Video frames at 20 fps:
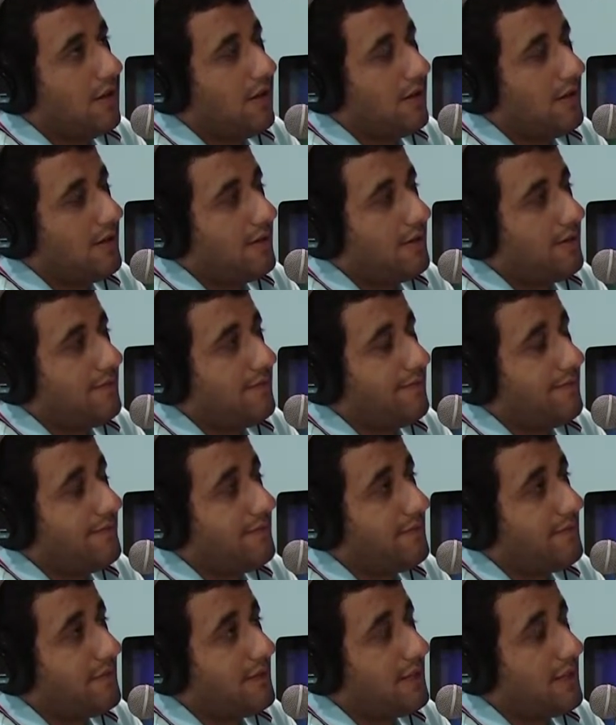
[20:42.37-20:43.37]

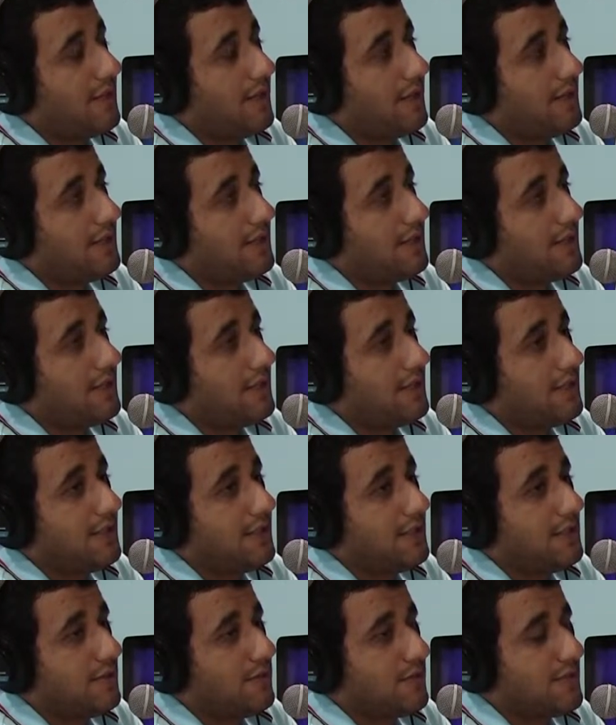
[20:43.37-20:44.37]
And
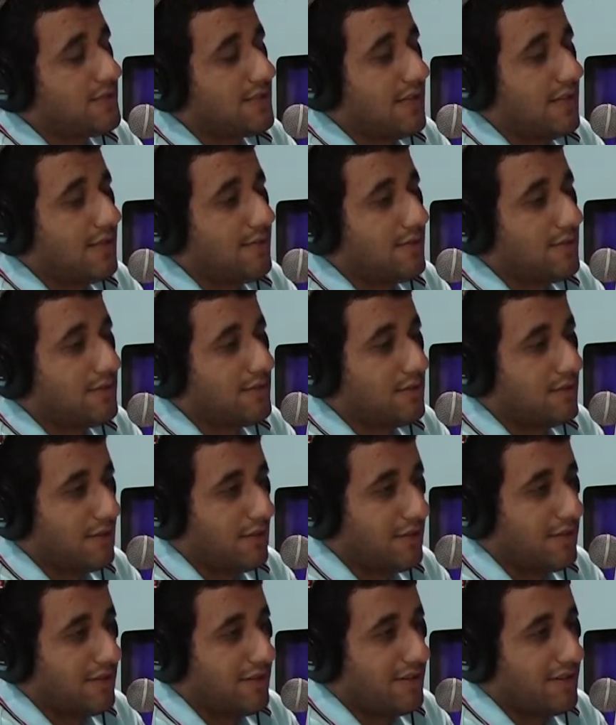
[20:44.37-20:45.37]
I was able to
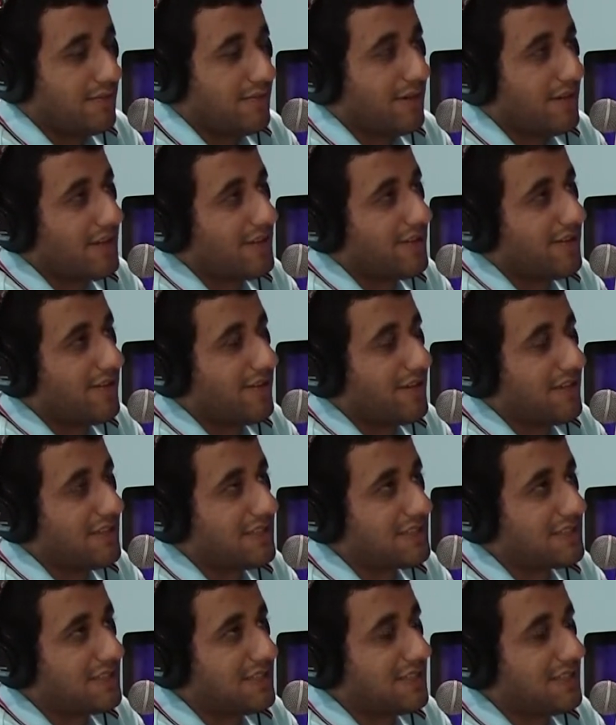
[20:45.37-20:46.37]
load it in my car
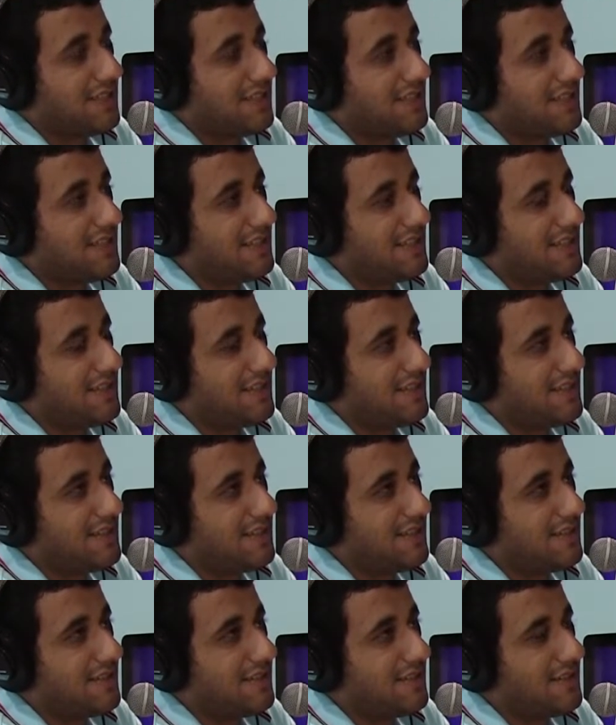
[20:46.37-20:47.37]
actually,
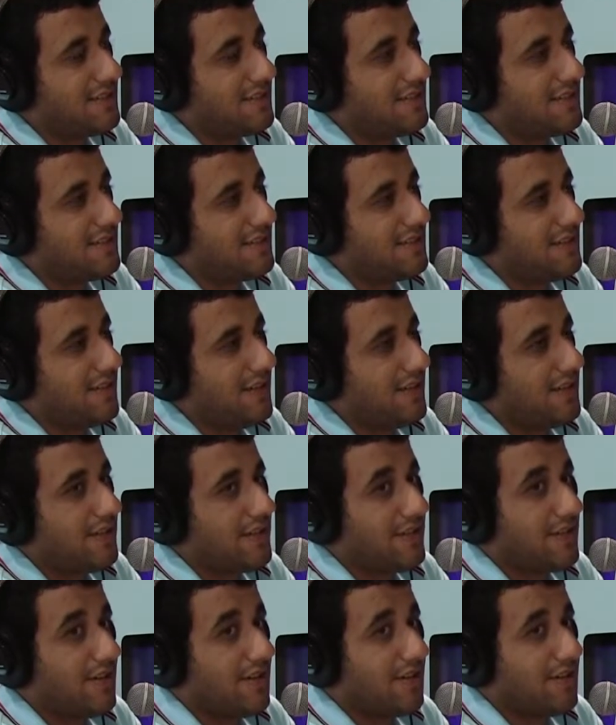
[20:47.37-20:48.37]

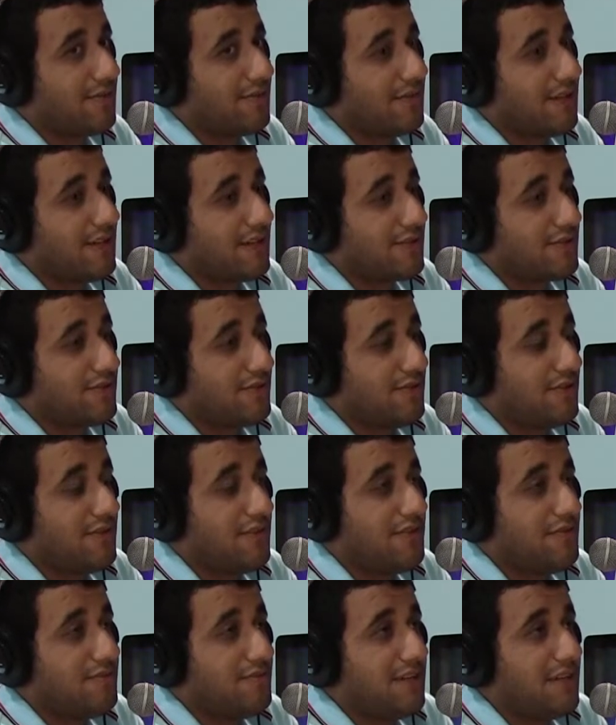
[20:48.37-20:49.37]
and got it back to
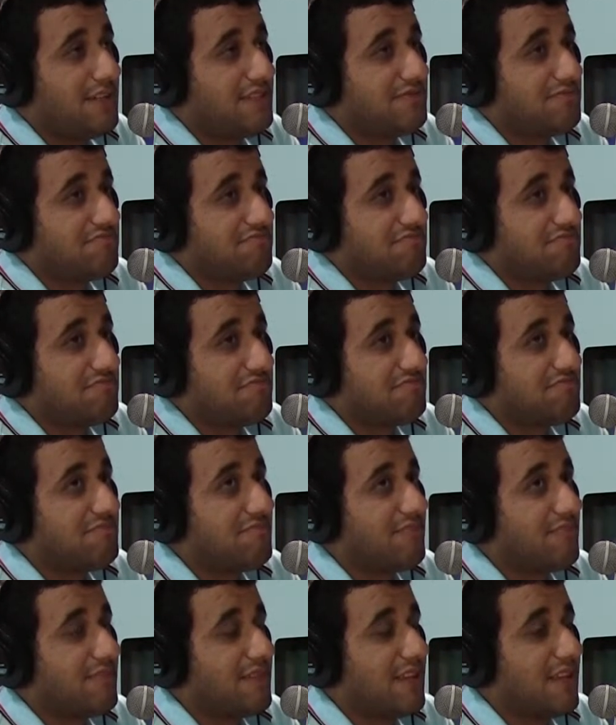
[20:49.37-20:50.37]
home, and
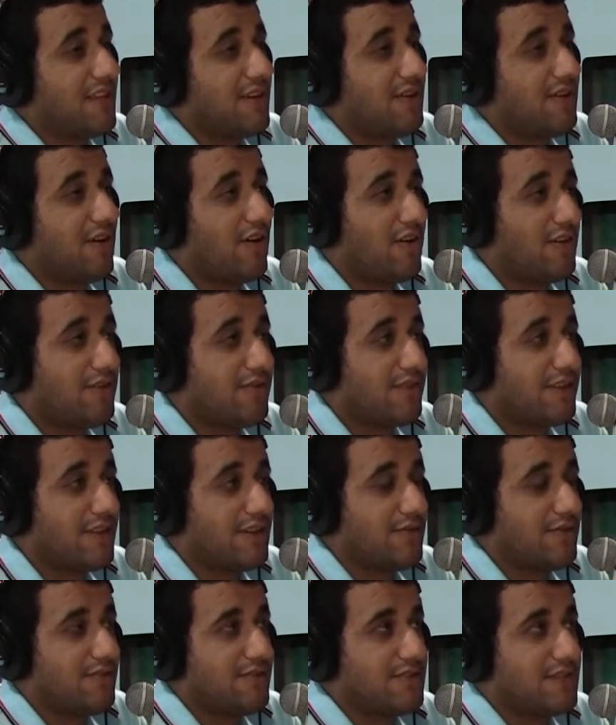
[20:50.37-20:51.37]
all of
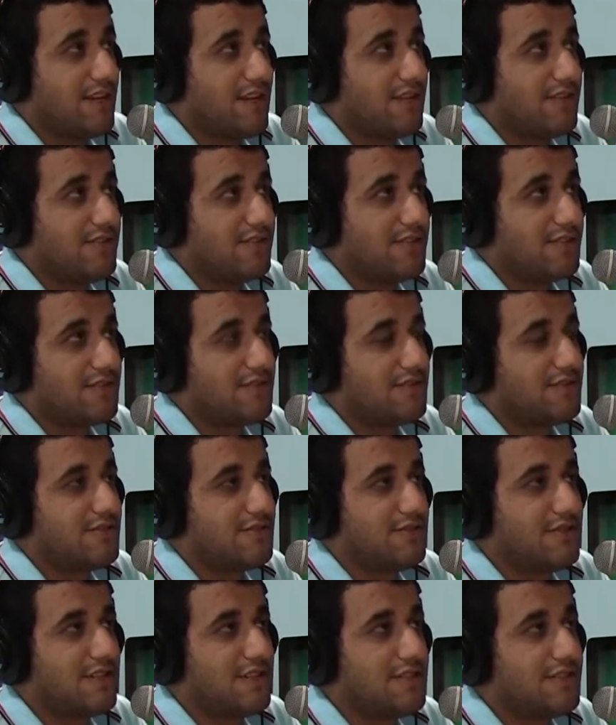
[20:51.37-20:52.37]
that was under
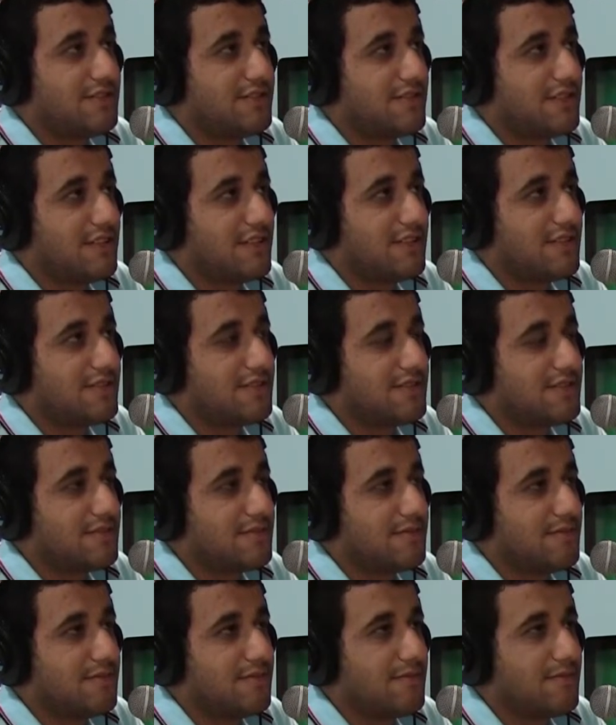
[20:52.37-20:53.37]
$200,
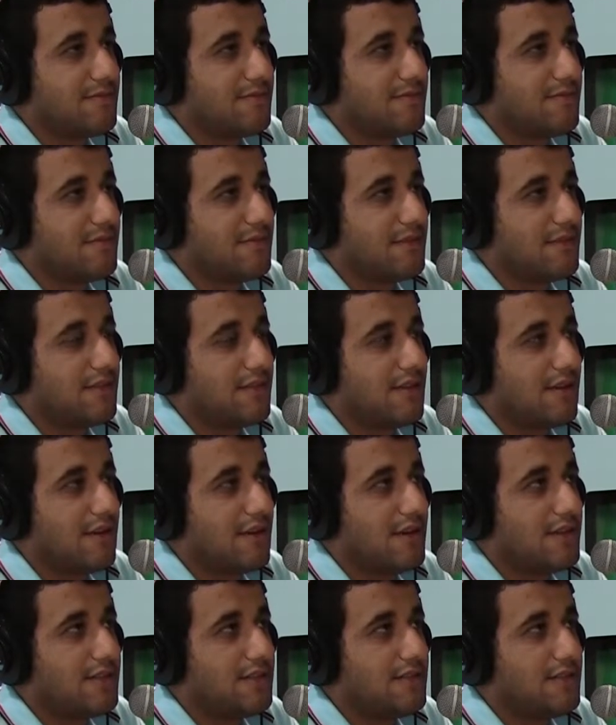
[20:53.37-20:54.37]

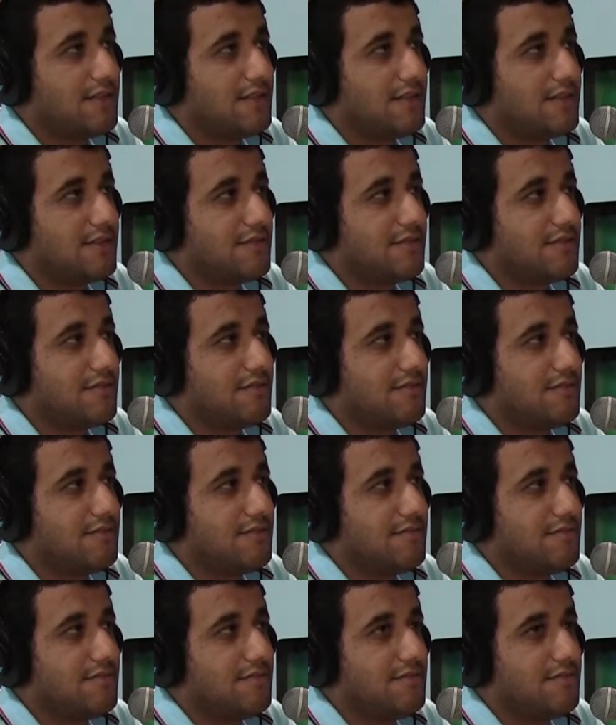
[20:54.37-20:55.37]
and
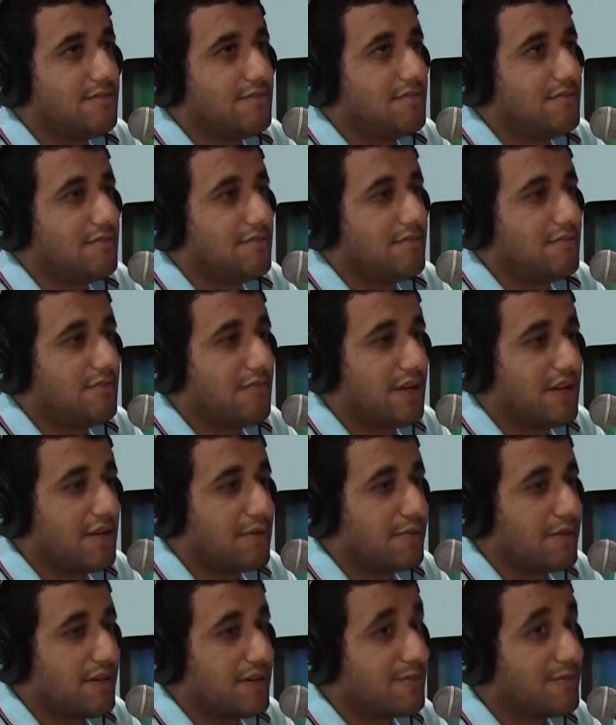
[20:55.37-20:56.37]
my
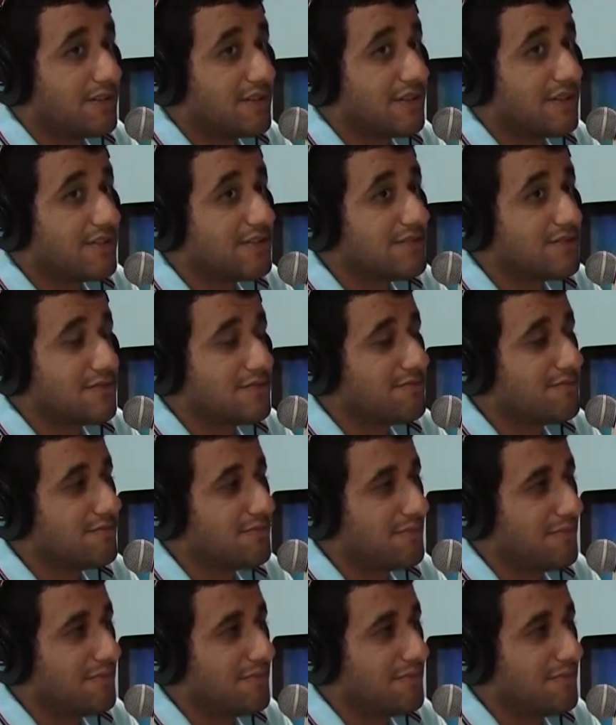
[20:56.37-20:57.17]
apartment looks